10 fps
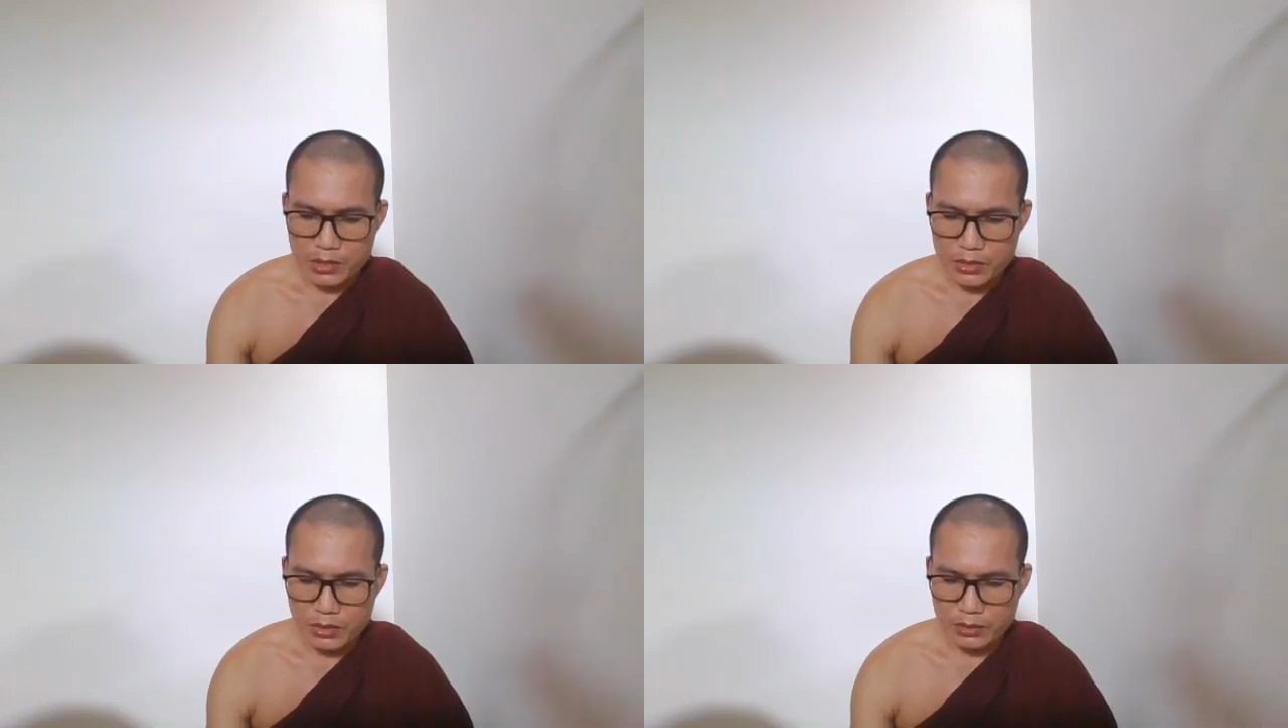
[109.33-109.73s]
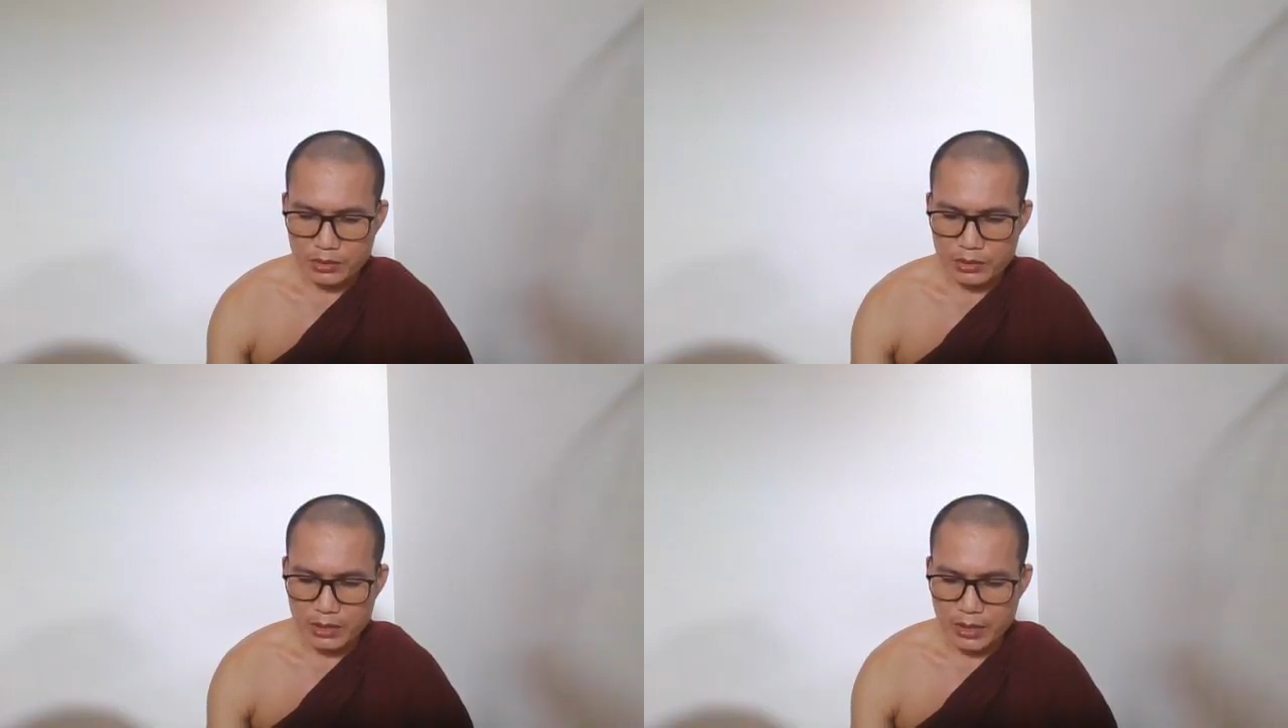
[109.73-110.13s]

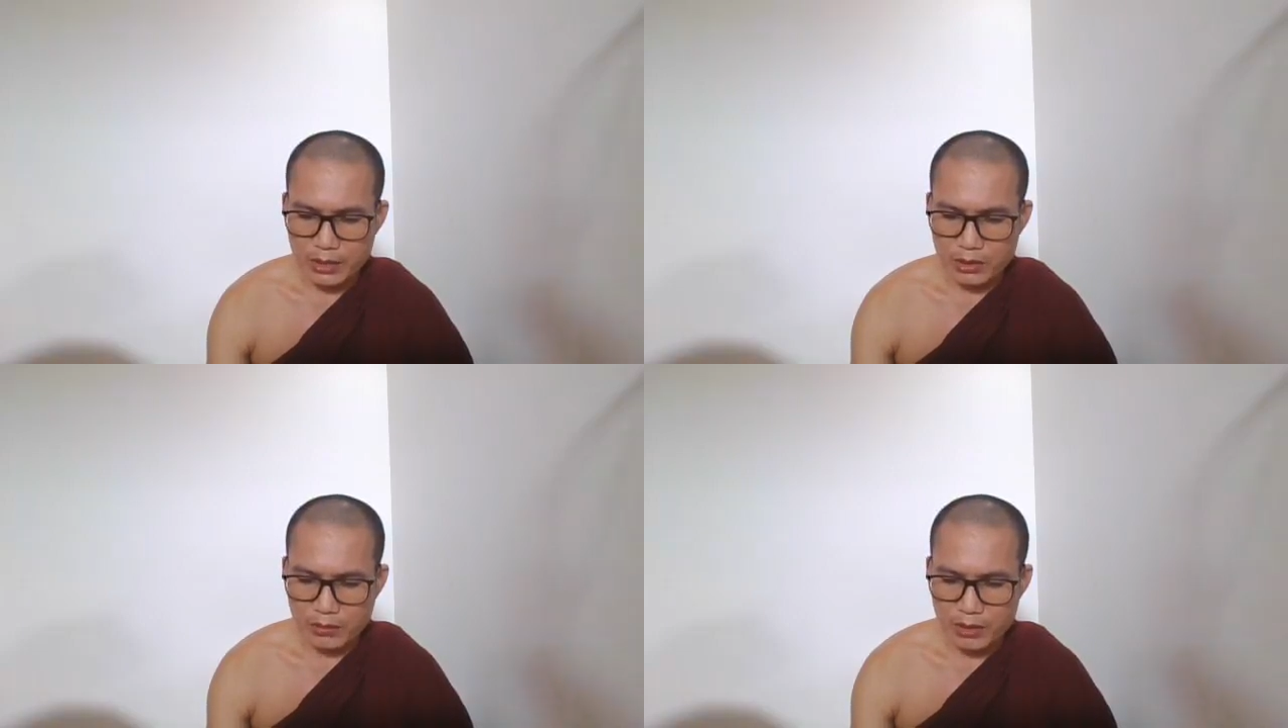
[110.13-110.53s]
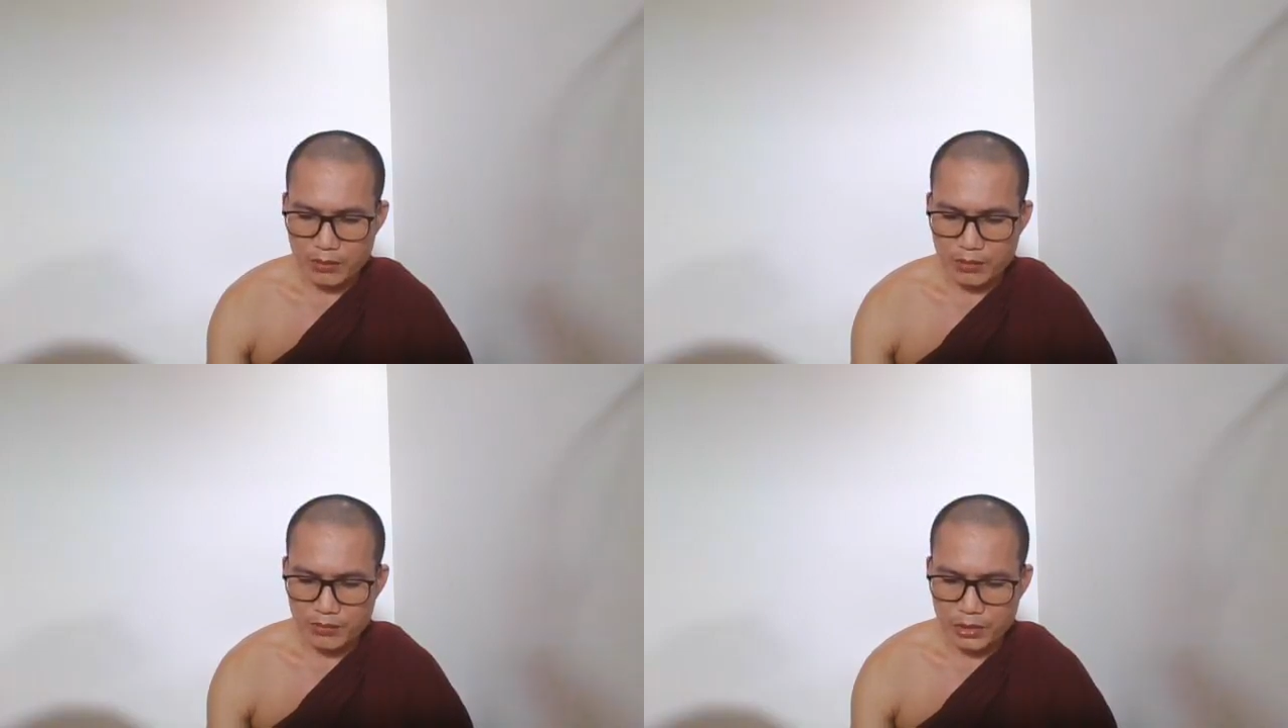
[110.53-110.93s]
Should
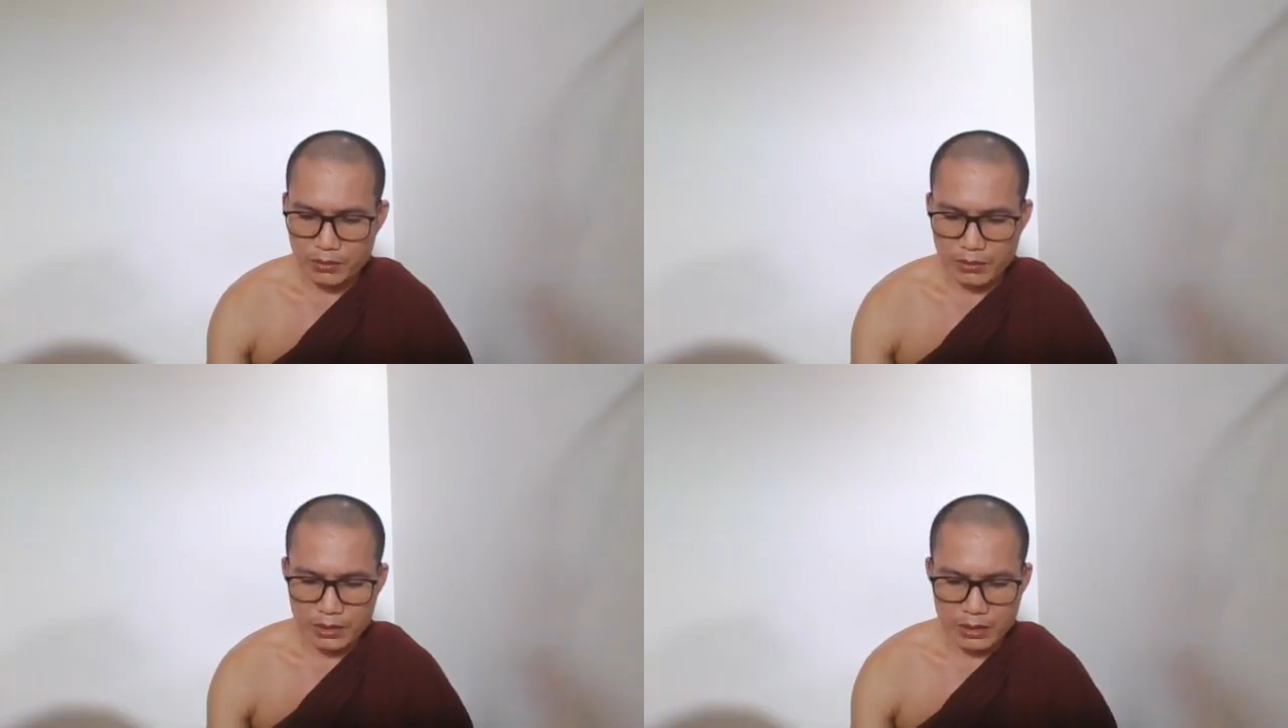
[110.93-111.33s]
anyone rebuke